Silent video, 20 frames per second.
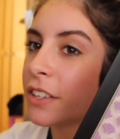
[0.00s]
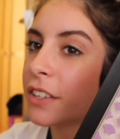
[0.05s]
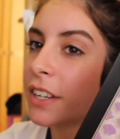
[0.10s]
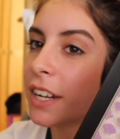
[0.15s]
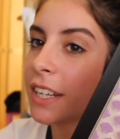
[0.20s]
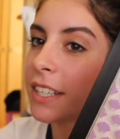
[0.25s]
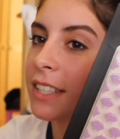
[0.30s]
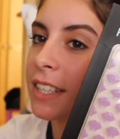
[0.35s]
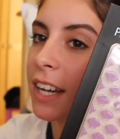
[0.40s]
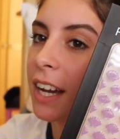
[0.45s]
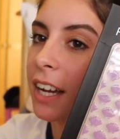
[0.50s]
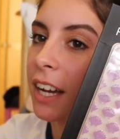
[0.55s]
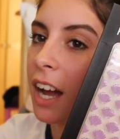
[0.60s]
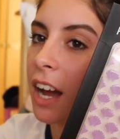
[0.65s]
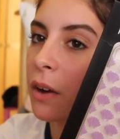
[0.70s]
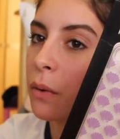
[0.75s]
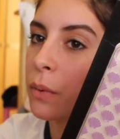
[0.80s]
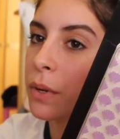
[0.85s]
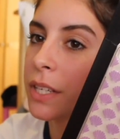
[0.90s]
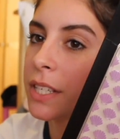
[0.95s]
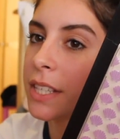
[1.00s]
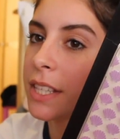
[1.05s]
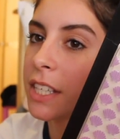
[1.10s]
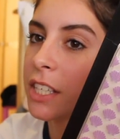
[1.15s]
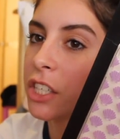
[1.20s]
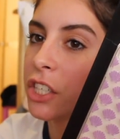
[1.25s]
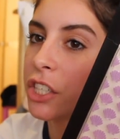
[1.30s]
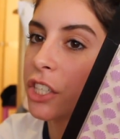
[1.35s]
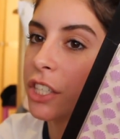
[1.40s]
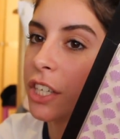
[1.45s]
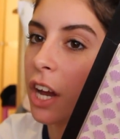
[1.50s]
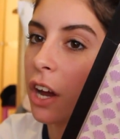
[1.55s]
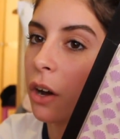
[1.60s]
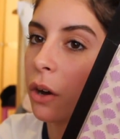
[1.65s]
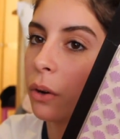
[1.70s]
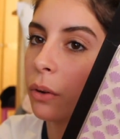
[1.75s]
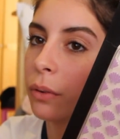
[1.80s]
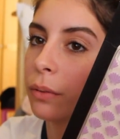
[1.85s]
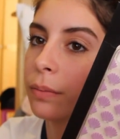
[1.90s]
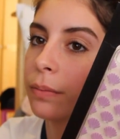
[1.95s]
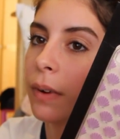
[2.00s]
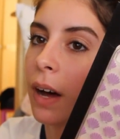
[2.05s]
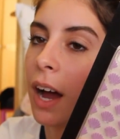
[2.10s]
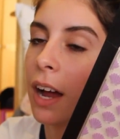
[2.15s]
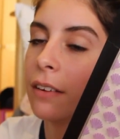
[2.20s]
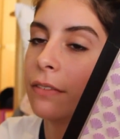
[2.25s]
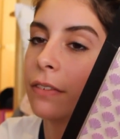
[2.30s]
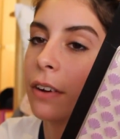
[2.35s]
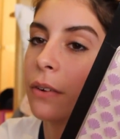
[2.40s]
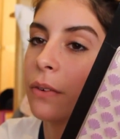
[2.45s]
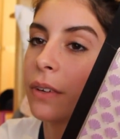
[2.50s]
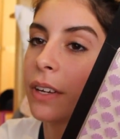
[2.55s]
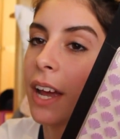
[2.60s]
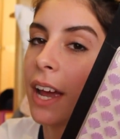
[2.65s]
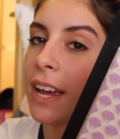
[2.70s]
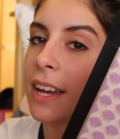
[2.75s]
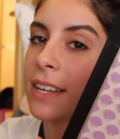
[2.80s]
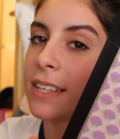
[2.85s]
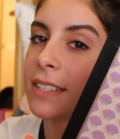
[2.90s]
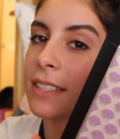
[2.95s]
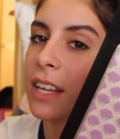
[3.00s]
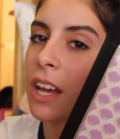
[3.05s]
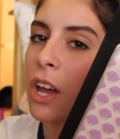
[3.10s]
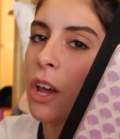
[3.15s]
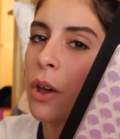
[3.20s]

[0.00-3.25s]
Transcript: So the next thing I got was this shell iPhone case.